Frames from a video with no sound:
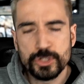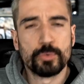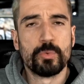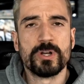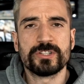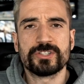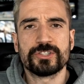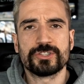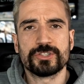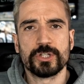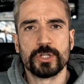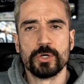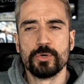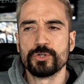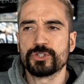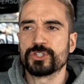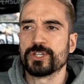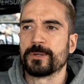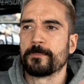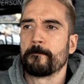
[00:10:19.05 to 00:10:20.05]
So what's the
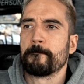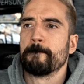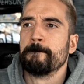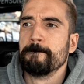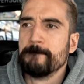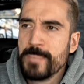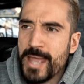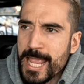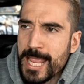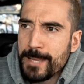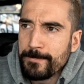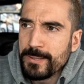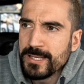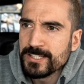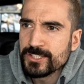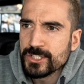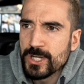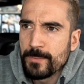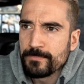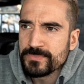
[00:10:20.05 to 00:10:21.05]
solution? Maybe
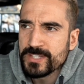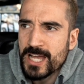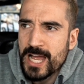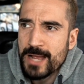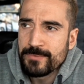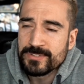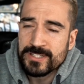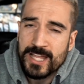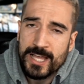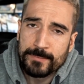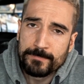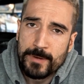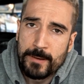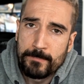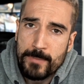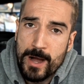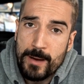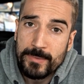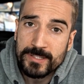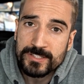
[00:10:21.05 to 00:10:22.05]
sometimes, like my
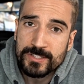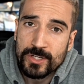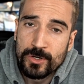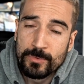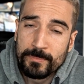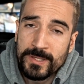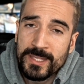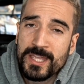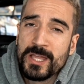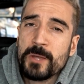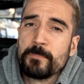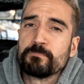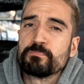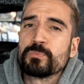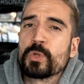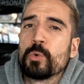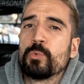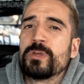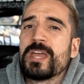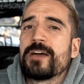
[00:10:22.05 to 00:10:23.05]
mama told me,
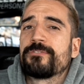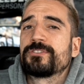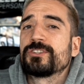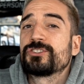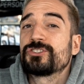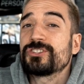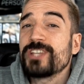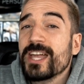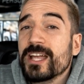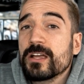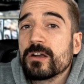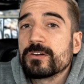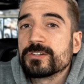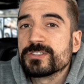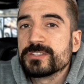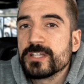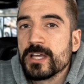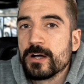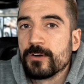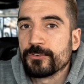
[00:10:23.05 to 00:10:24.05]
we have to check
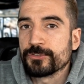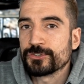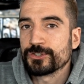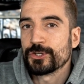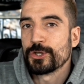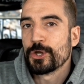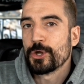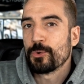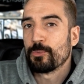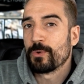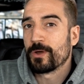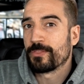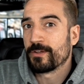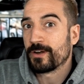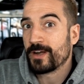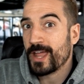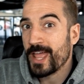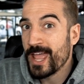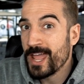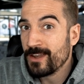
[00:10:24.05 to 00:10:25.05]
ourselves whether
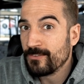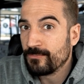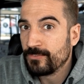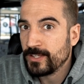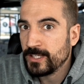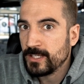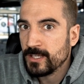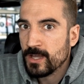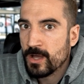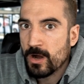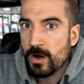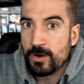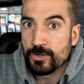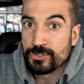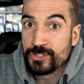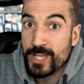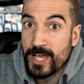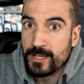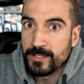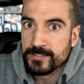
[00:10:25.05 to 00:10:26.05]
envy or
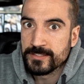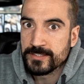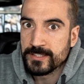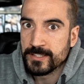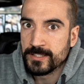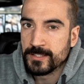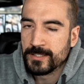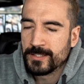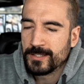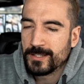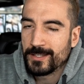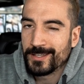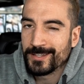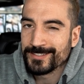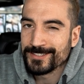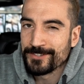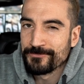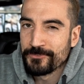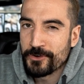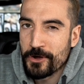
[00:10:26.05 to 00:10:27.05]
jealousy
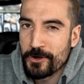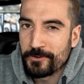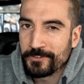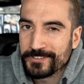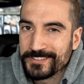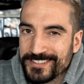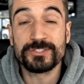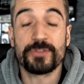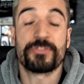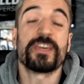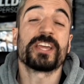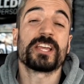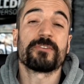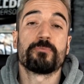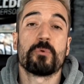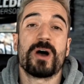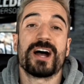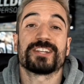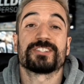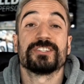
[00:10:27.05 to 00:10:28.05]
is involved. So thank you
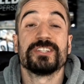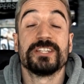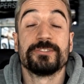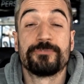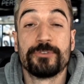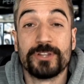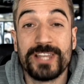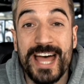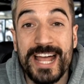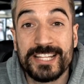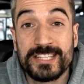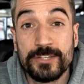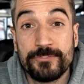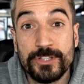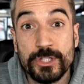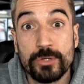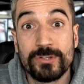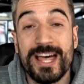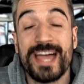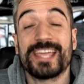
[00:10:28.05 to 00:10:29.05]
for watching. If you liked the
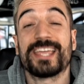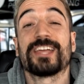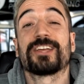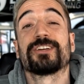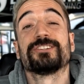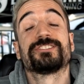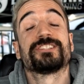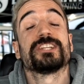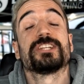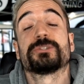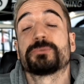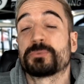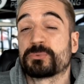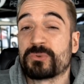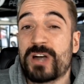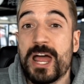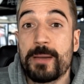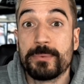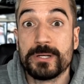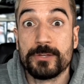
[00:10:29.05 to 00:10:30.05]
video, like it. Consider
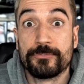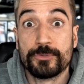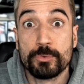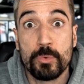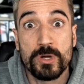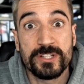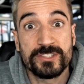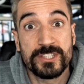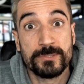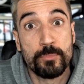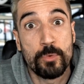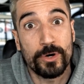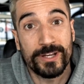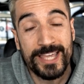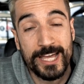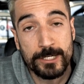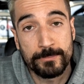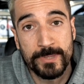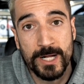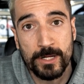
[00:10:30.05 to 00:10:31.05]
subscribing if you want to see more
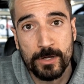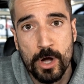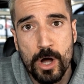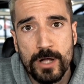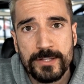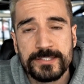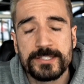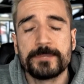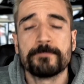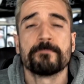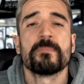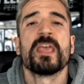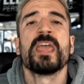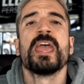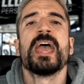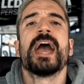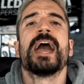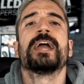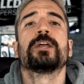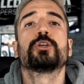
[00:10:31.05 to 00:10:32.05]
kettlebell content.
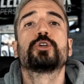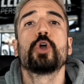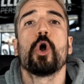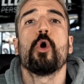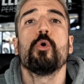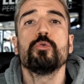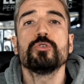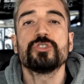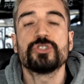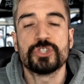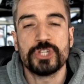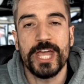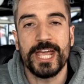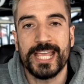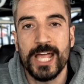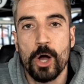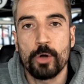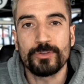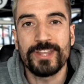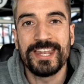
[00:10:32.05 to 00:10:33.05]
And go
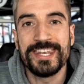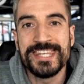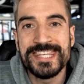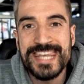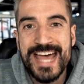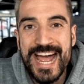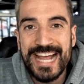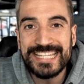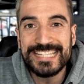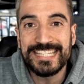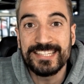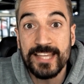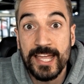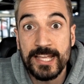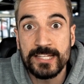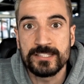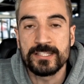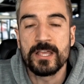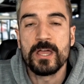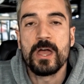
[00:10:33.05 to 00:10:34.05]
check out 90
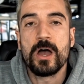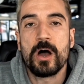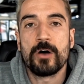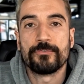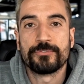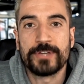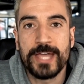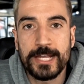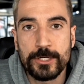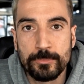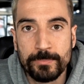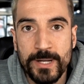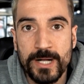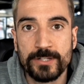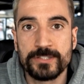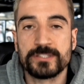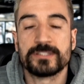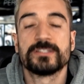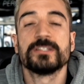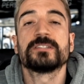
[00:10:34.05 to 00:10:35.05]
Days of
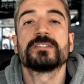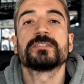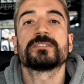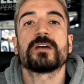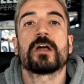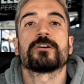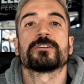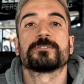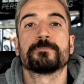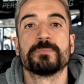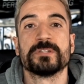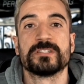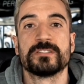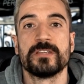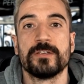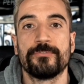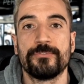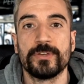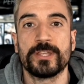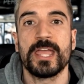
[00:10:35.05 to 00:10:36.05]
Kettlebells. This is our
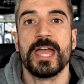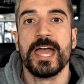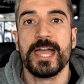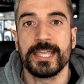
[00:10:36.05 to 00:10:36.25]
specific